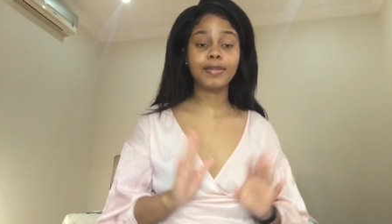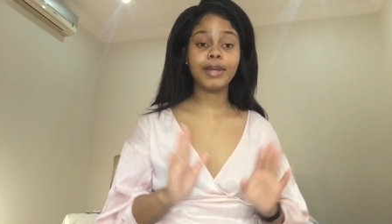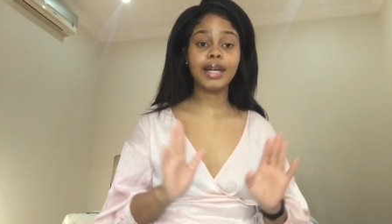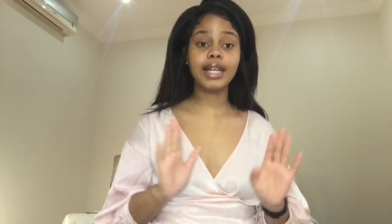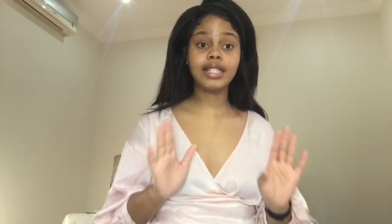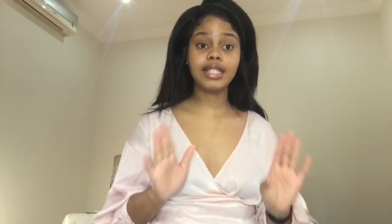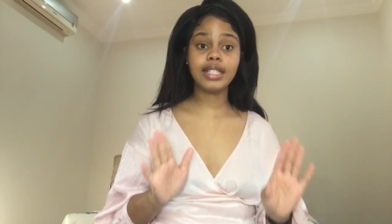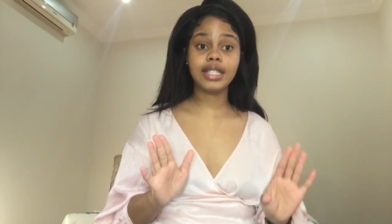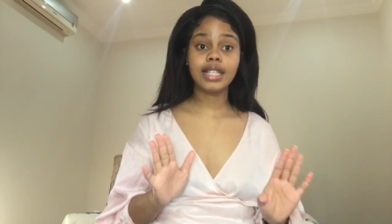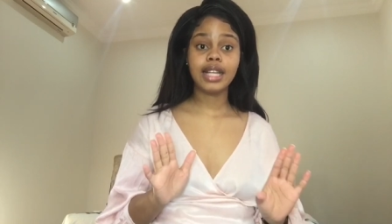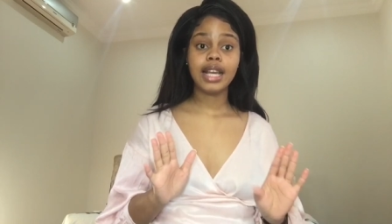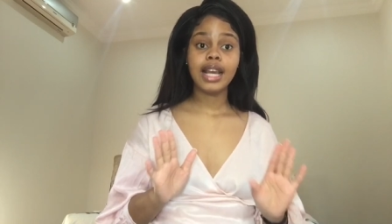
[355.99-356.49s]

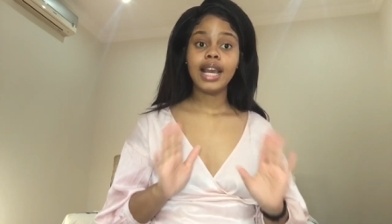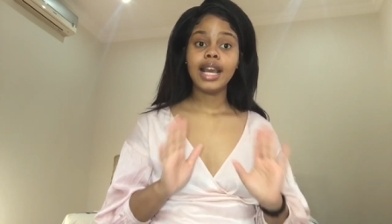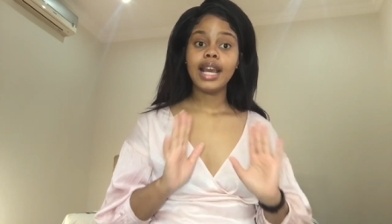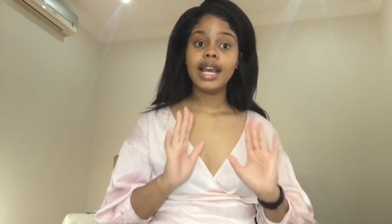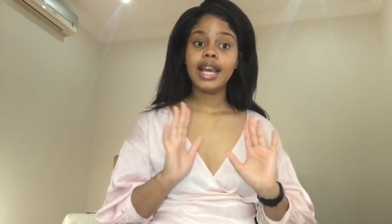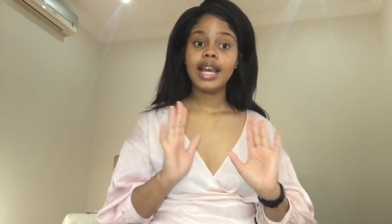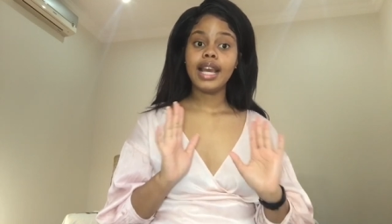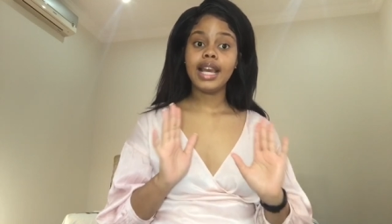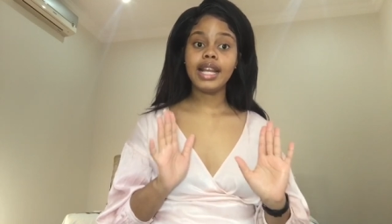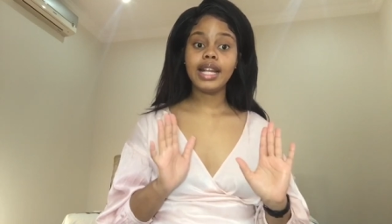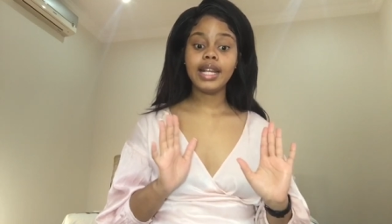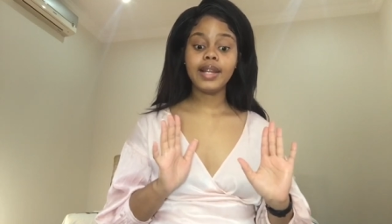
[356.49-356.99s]
But
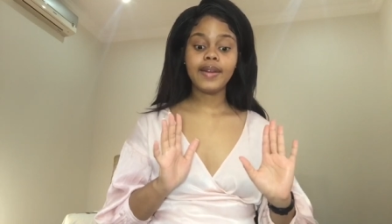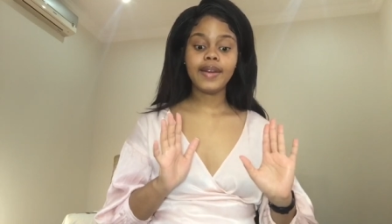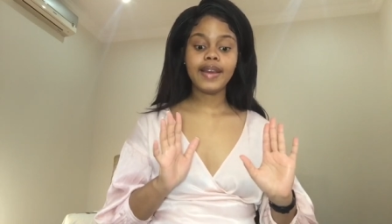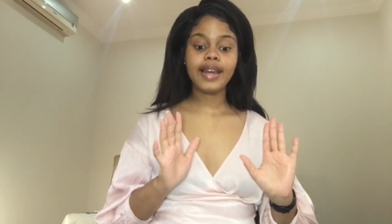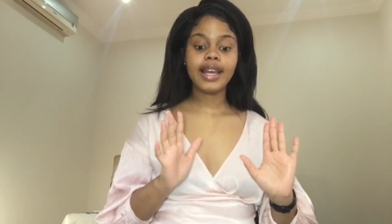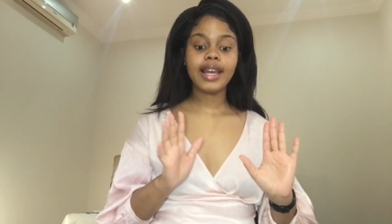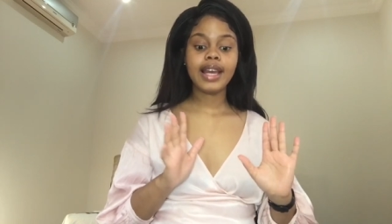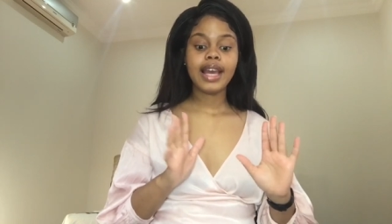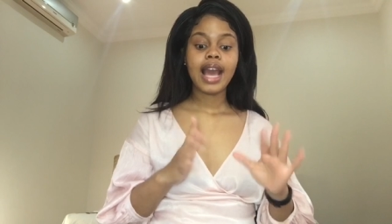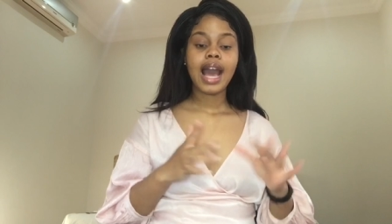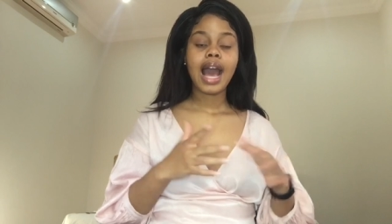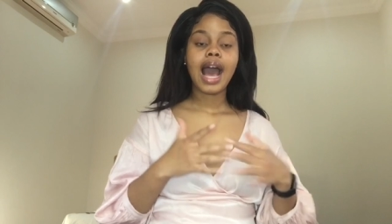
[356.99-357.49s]

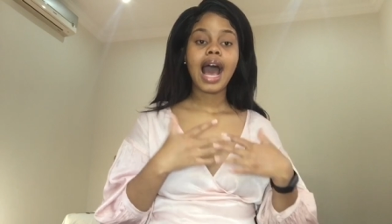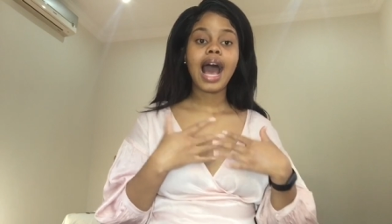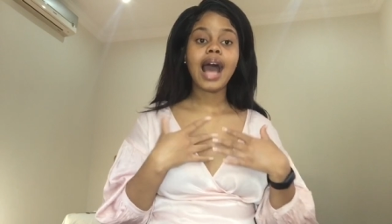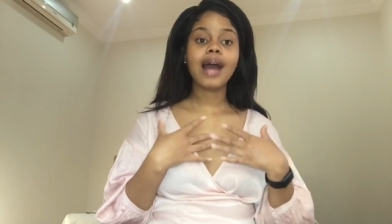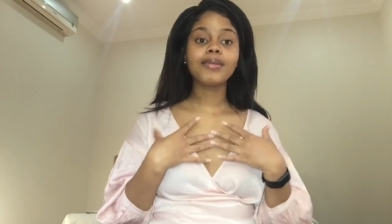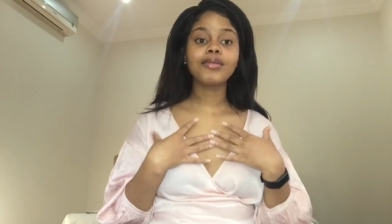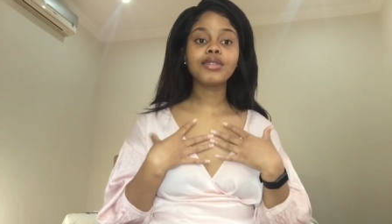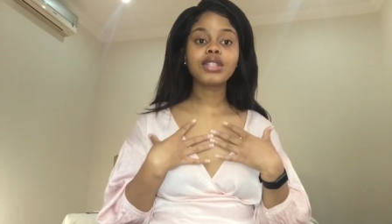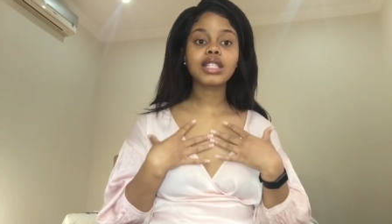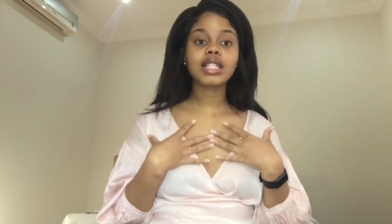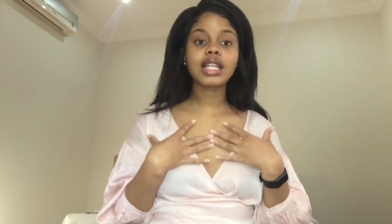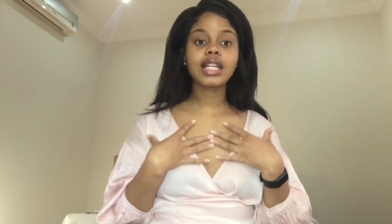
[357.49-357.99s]
anyway,
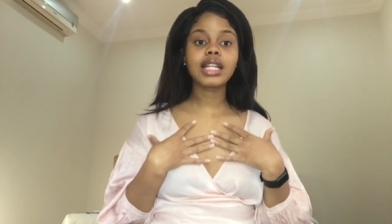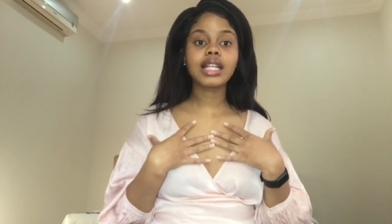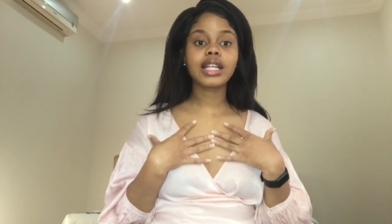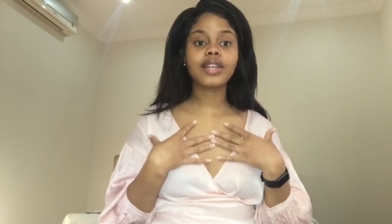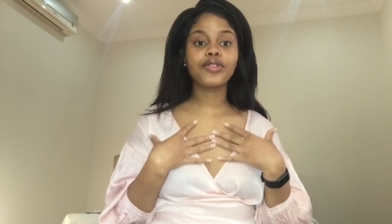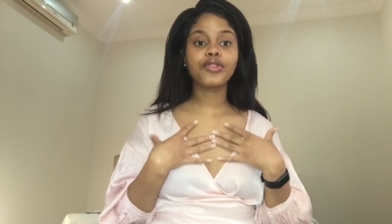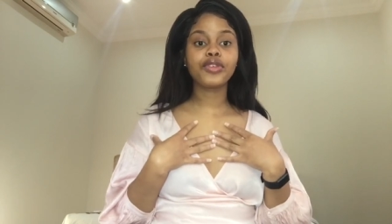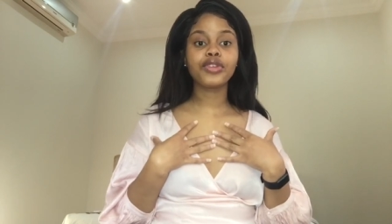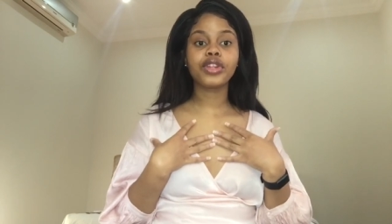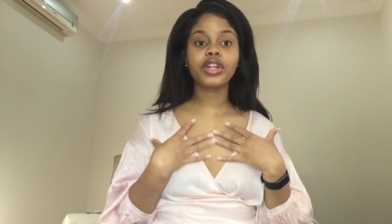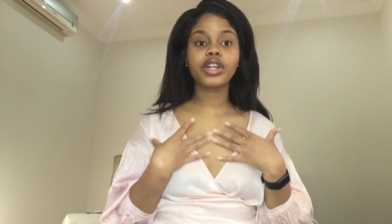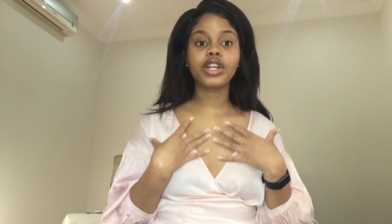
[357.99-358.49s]
I'm just gonna give
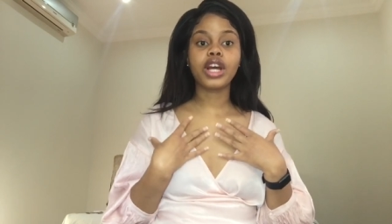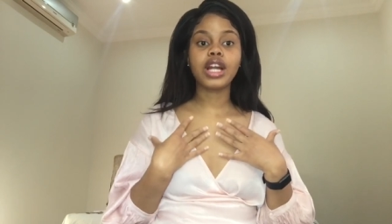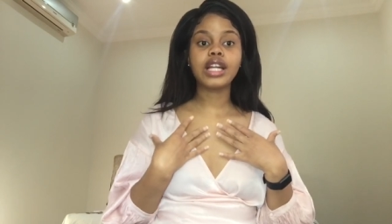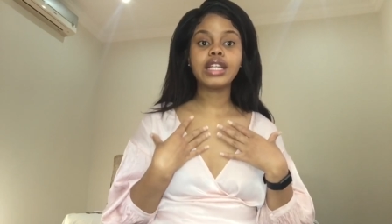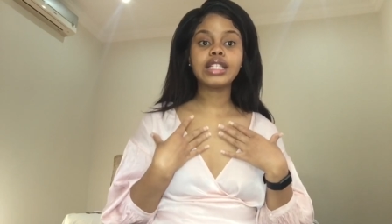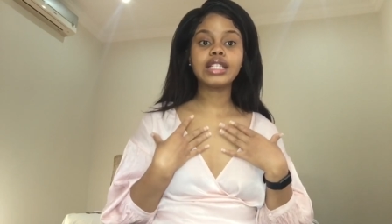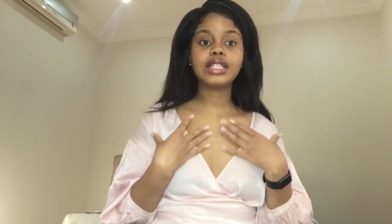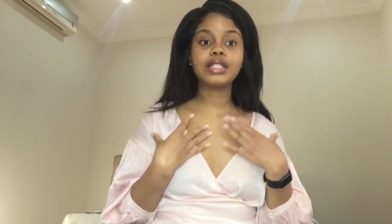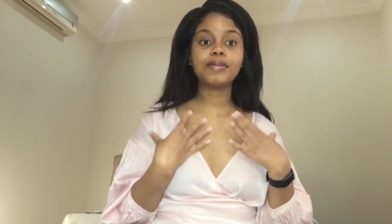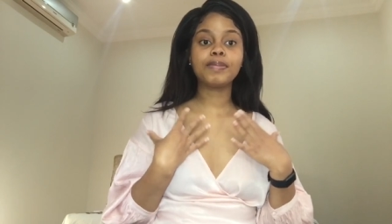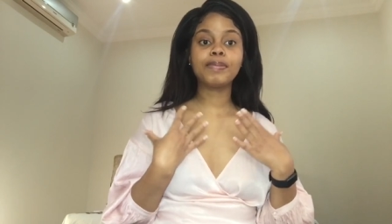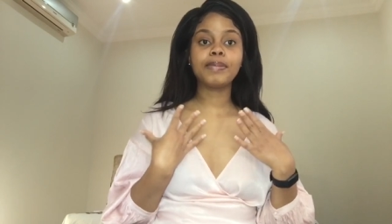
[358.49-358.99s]
you the
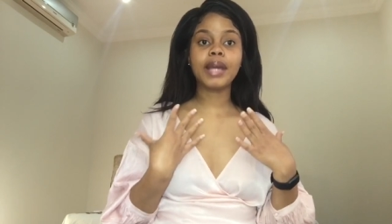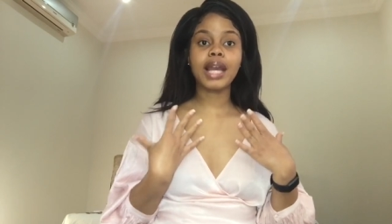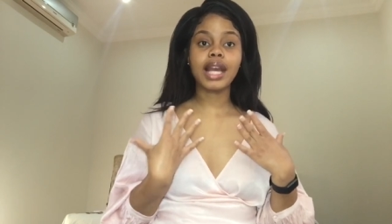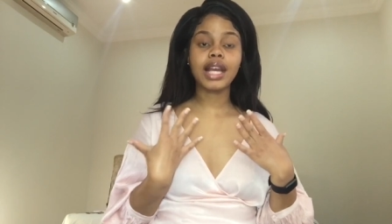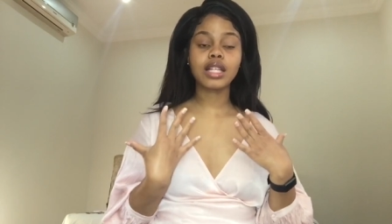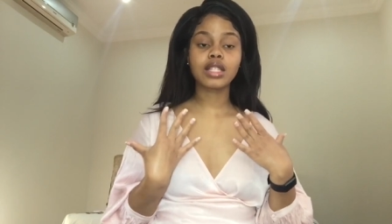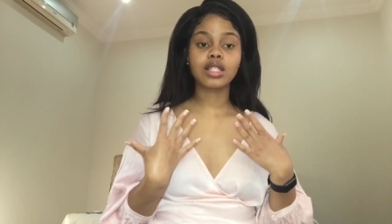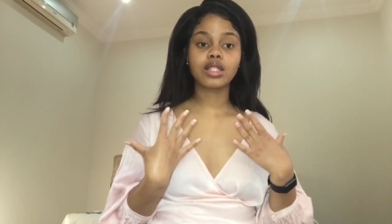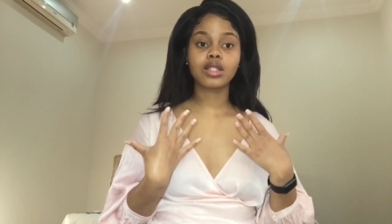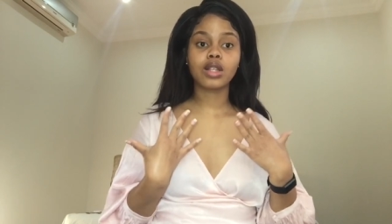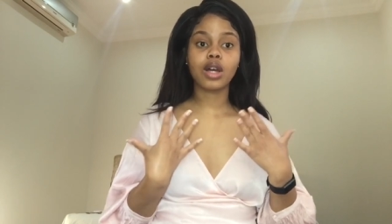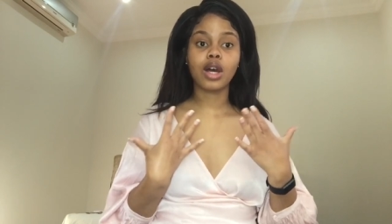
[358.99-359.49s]
knowledge
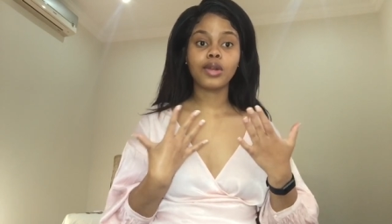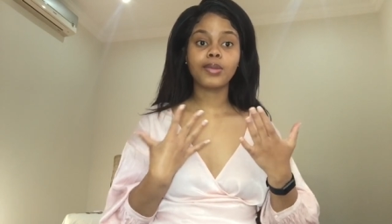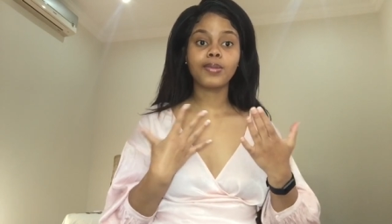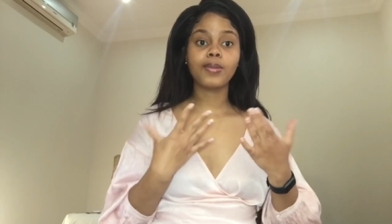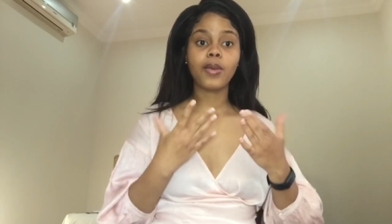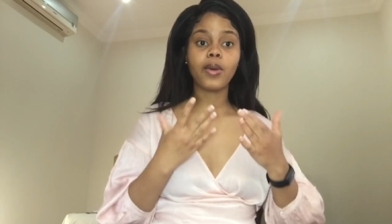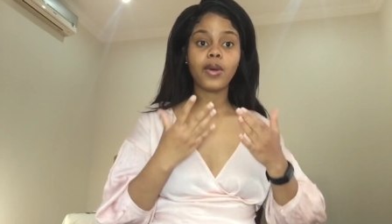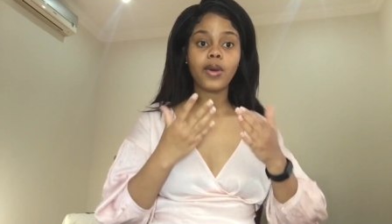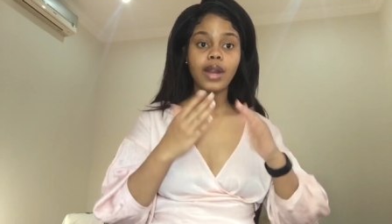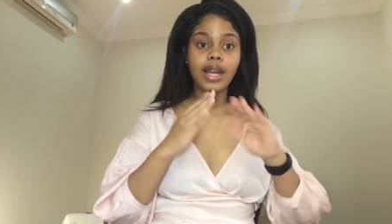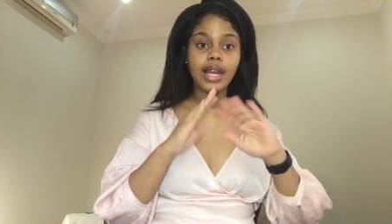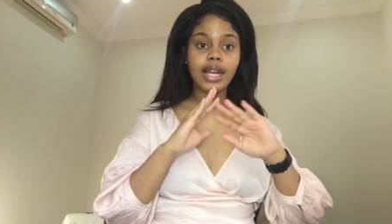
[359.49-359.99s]
based on
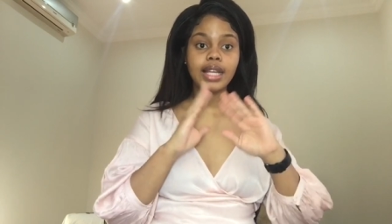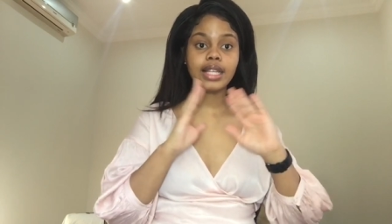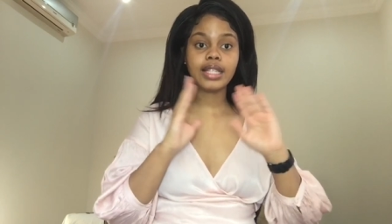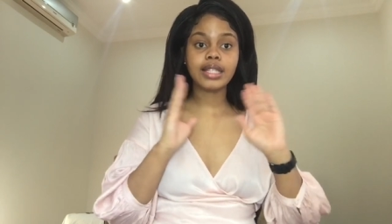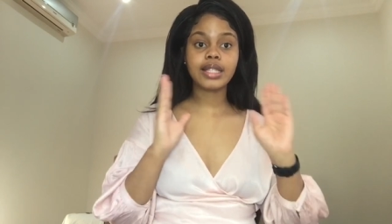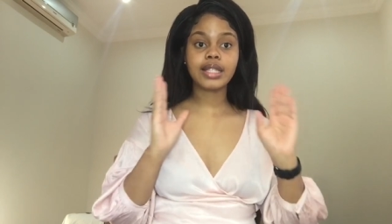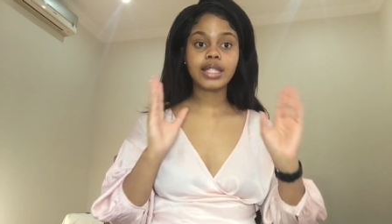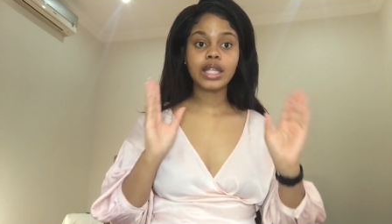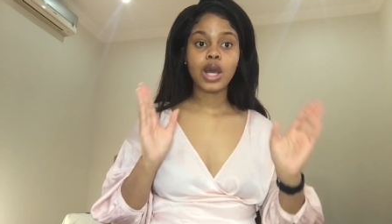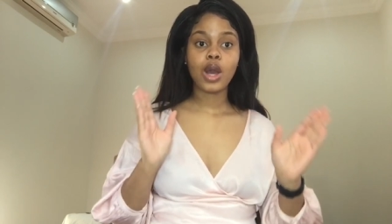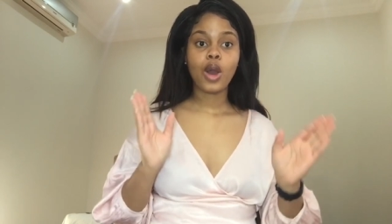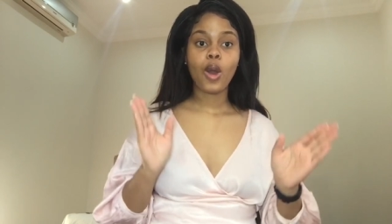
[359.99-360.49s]
more or
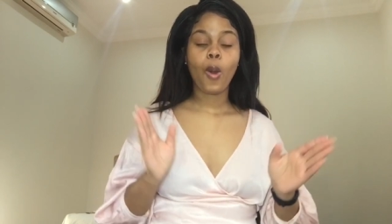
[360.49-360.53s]
less